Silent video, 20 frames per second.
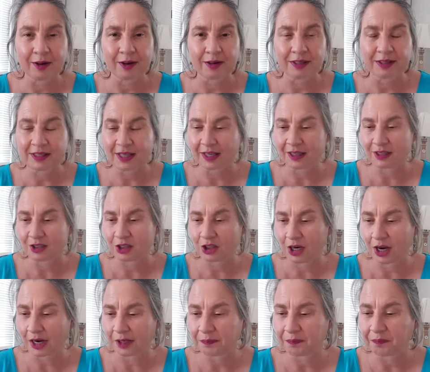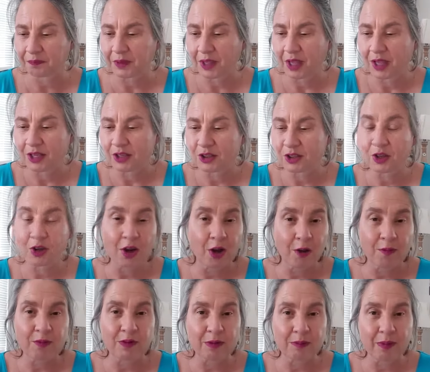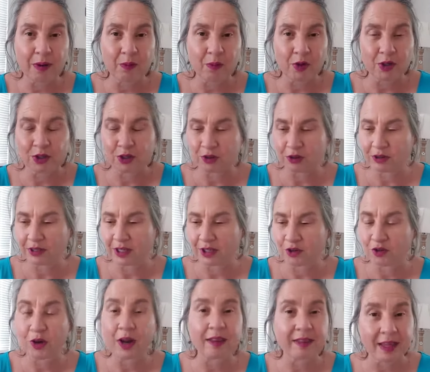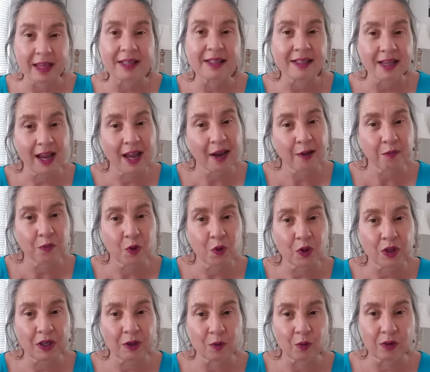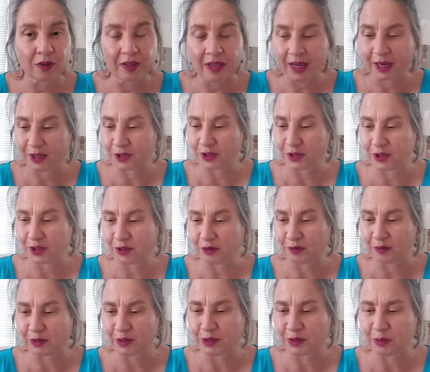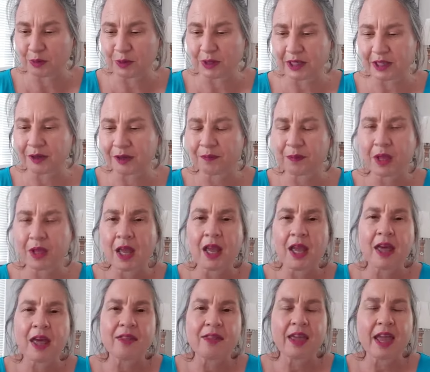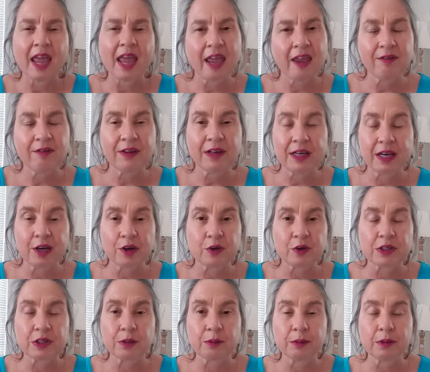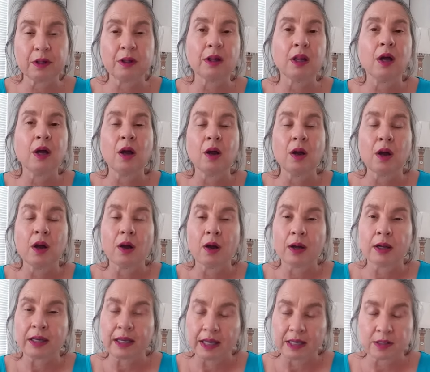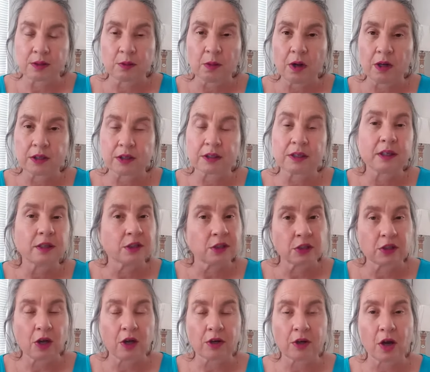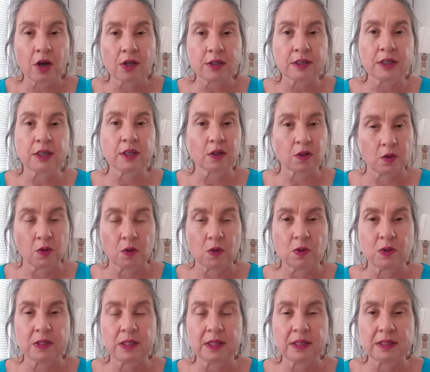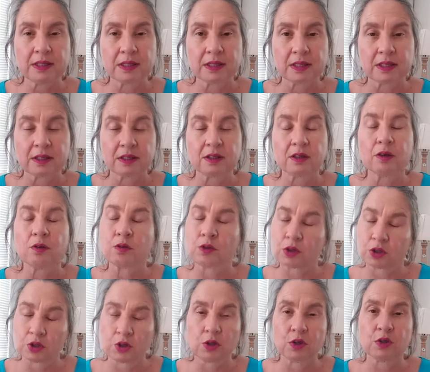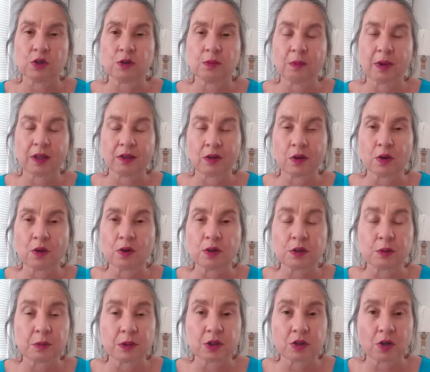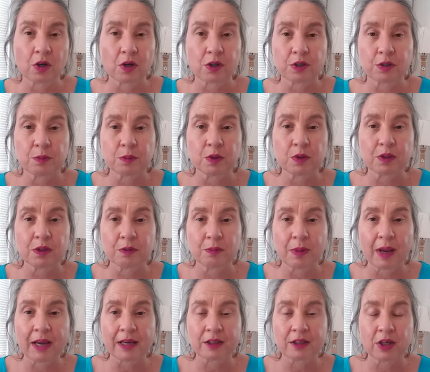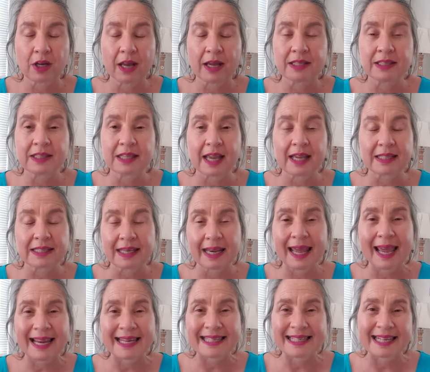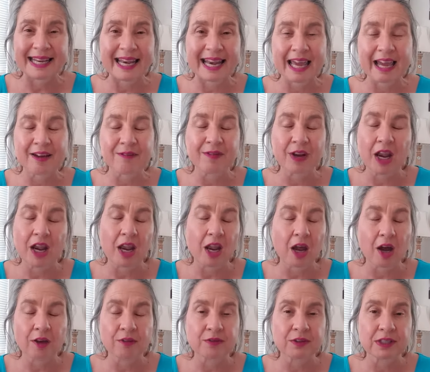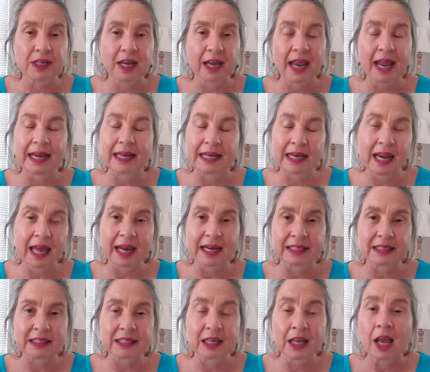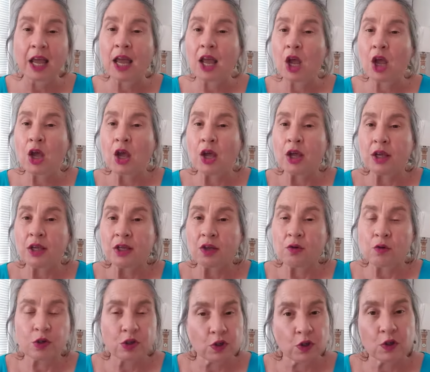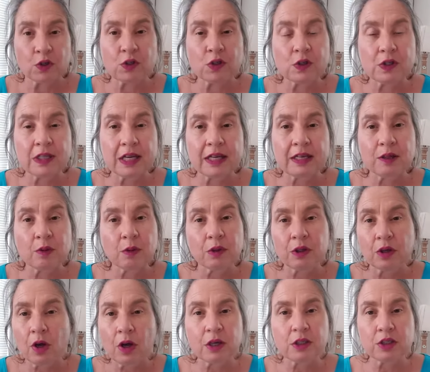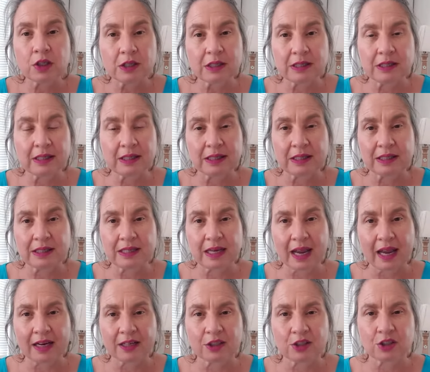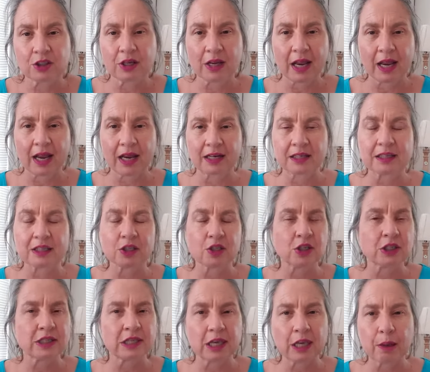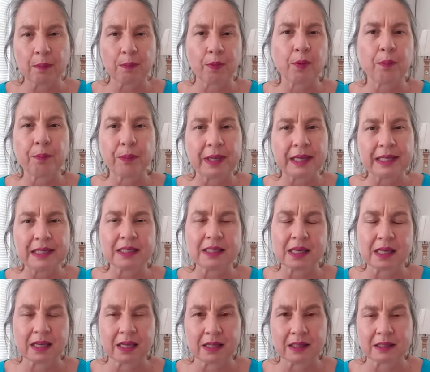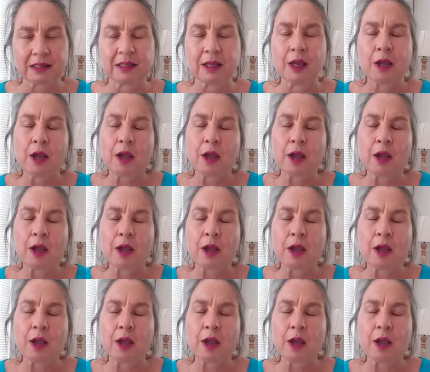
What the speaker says: sunshine. So hopefully my washing will get dry. That's how I'm working with the energy of this week. The heavy and irritable, guess what? Start asking, whose is this? Return to Mother Earth, be transmuted back to us as light, love, laughter, and light. Return to sender with consciousness attached and just keep repeating it.